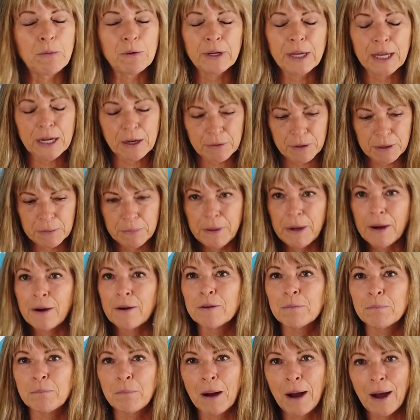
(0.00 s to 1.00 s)
I will get it
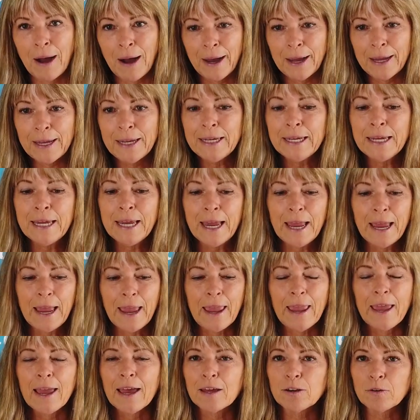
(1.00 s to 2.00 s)
repaired by,
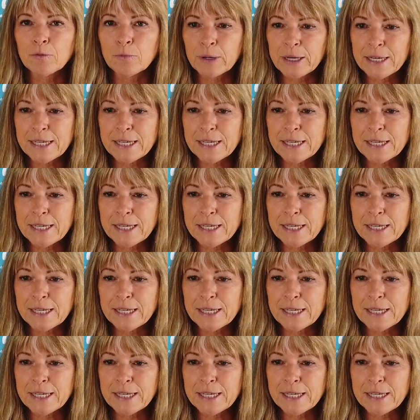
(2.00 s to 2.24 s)
and